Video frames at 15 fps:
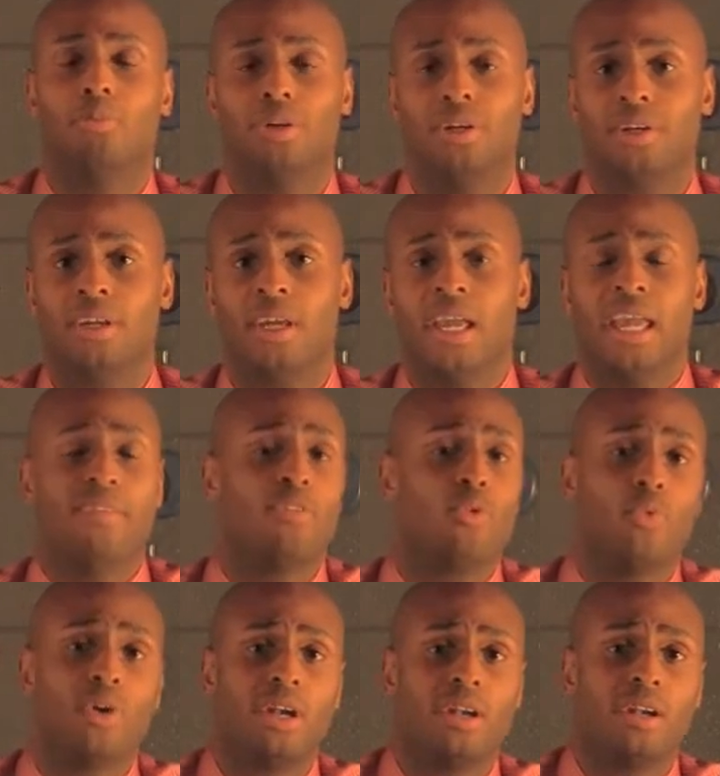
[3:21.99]
But even
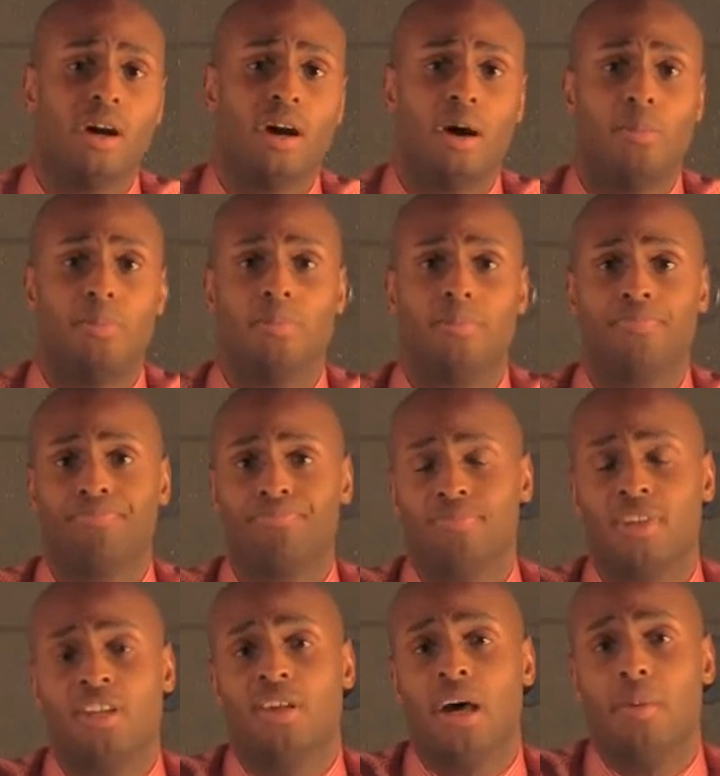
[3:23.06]
when
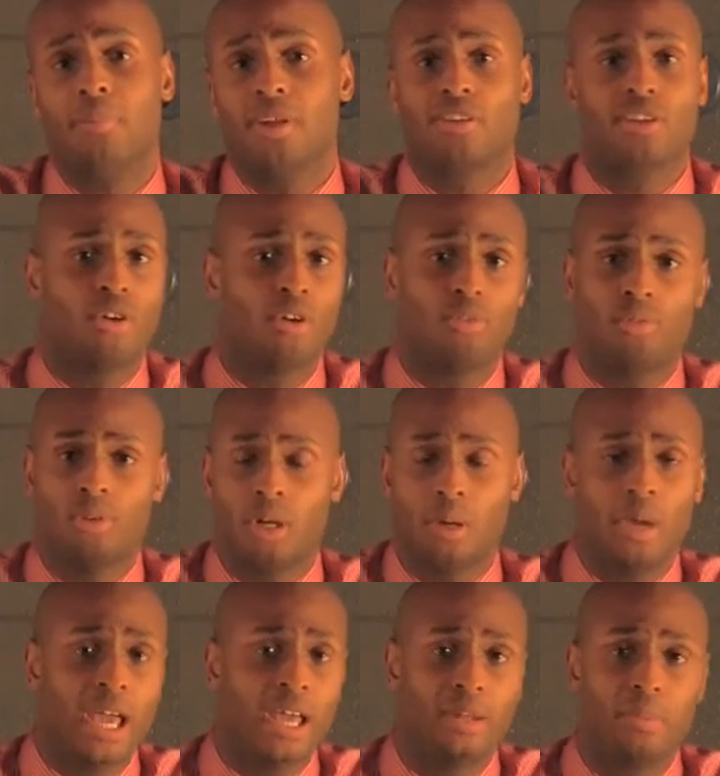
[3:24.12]
Tom Izzo
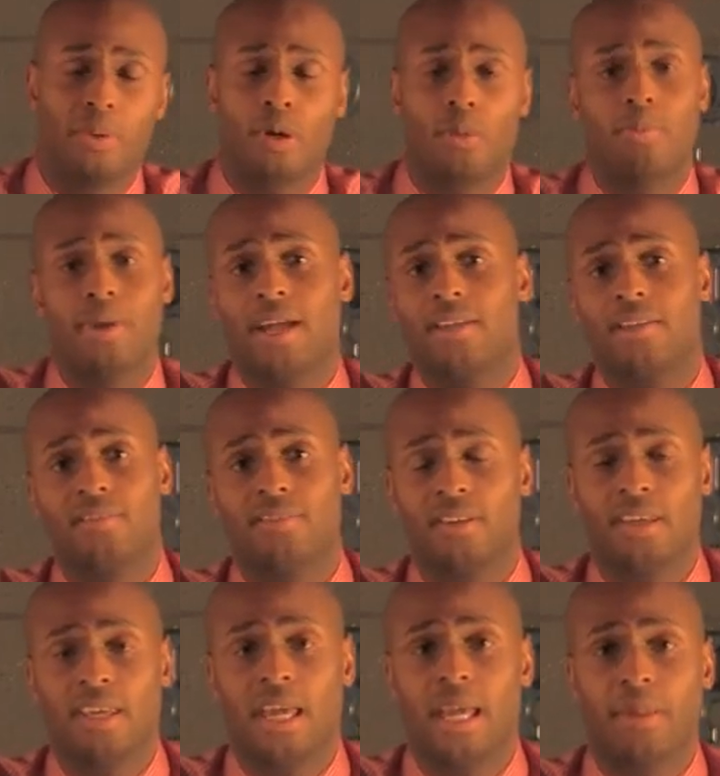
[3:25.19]
had to put them back into the
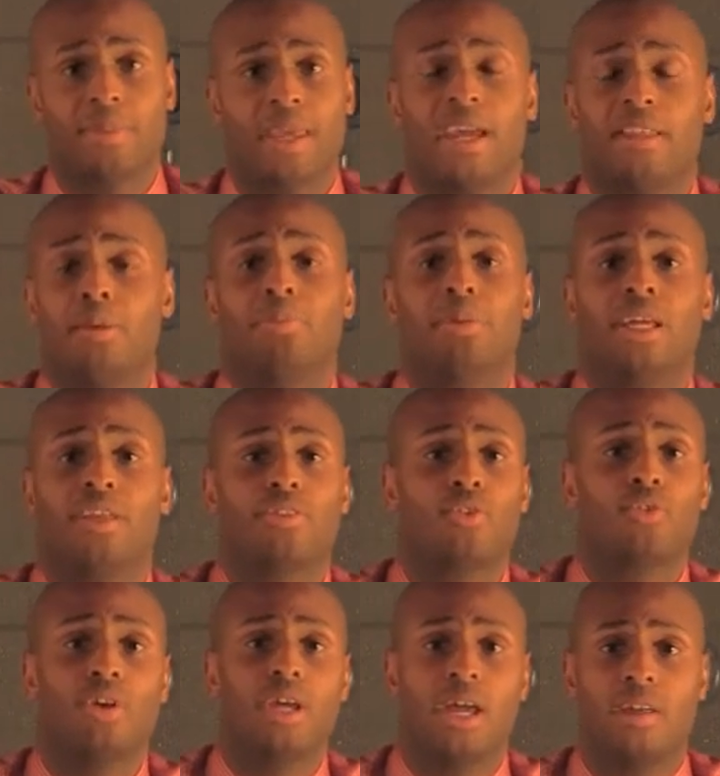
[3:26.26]
game, they had to play
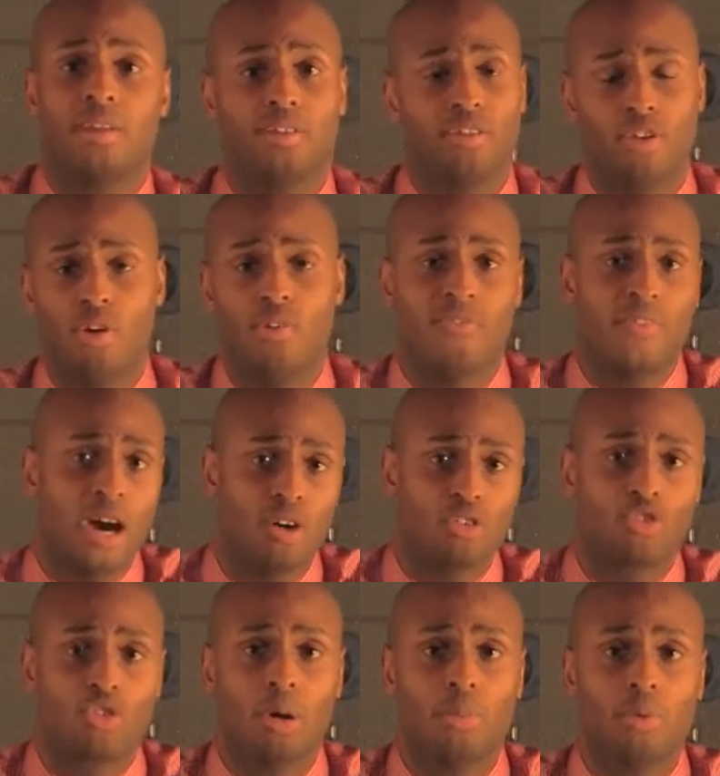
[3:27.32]
through that, you know, foul
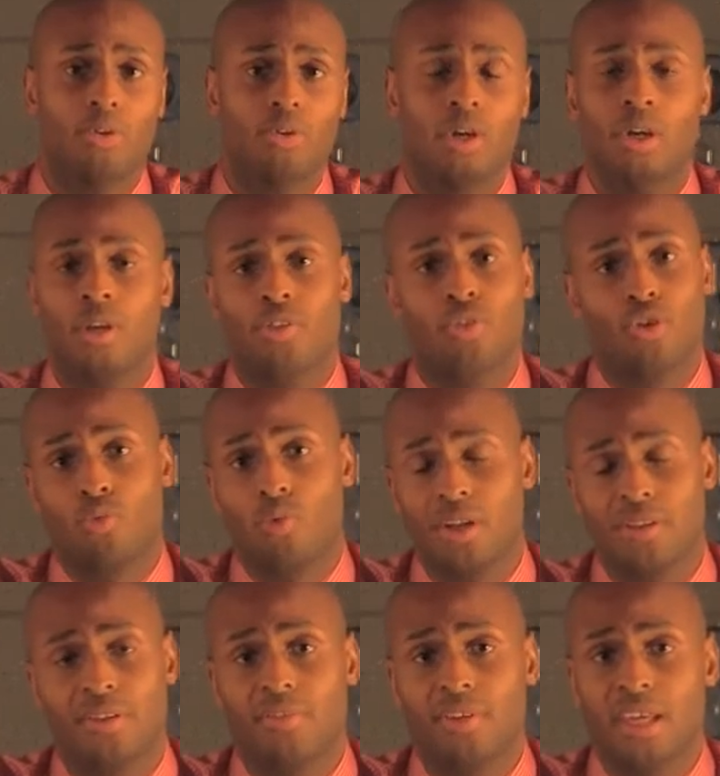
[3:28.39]
trouble through the
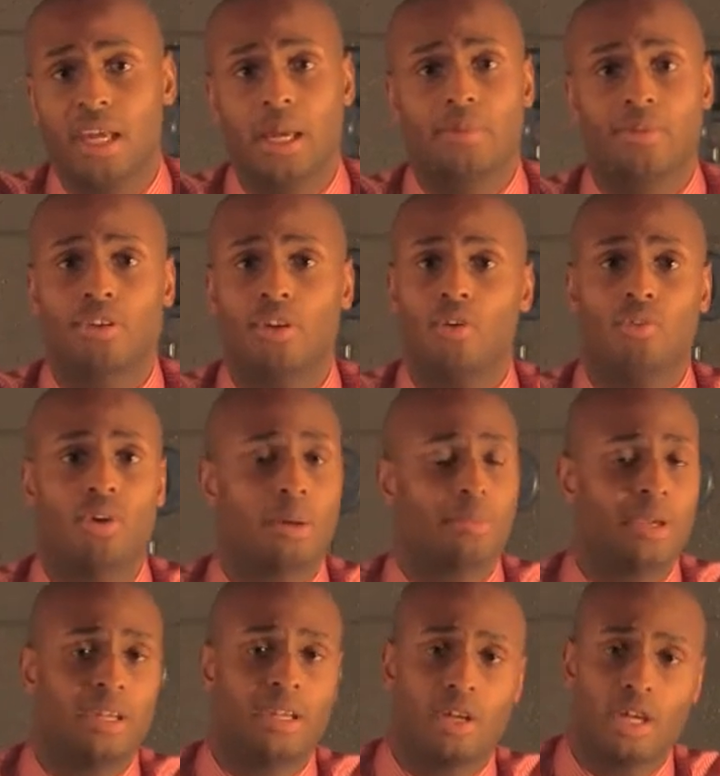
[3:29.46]
rest of the game. So, I
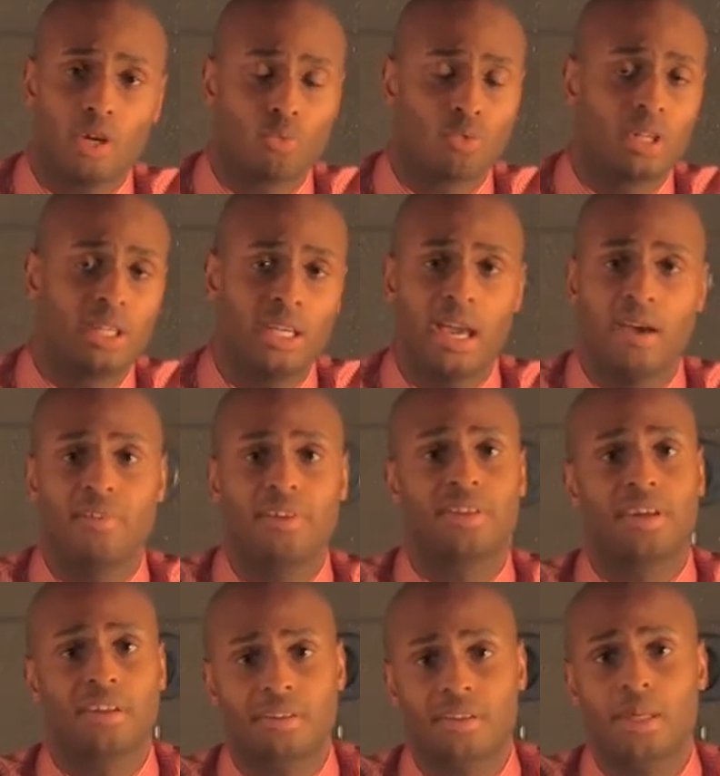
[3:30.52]
mean, it really,
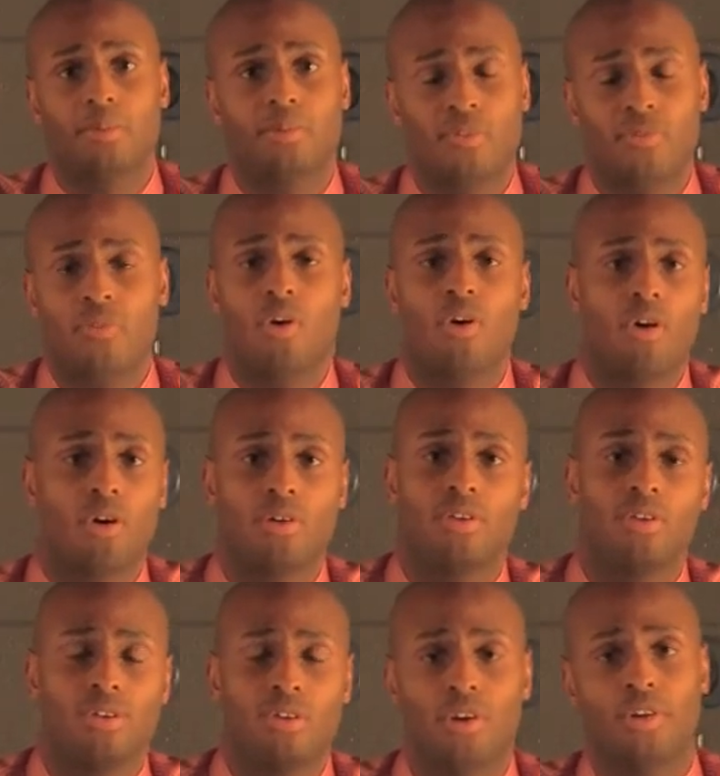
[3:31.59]
everything seemed to
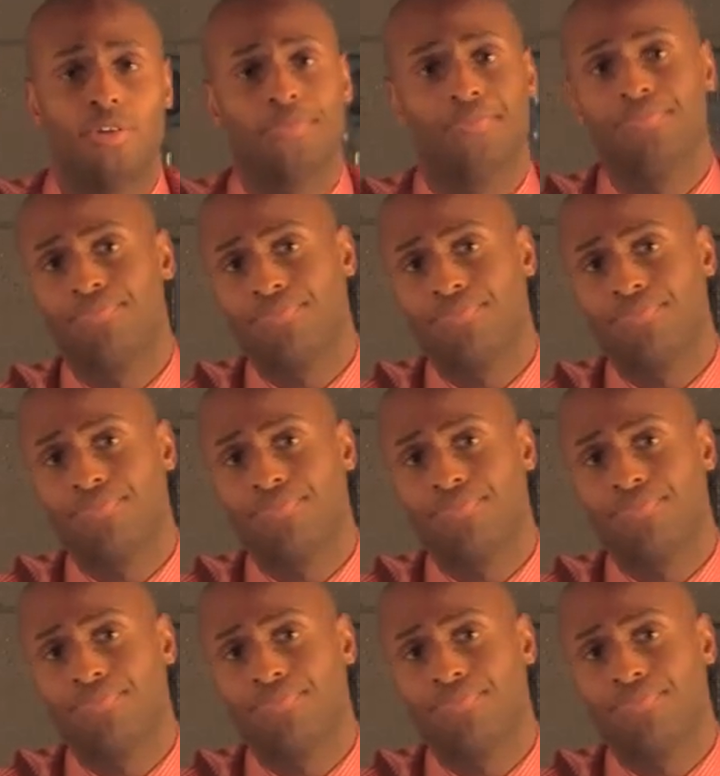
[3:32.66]
fall, you know,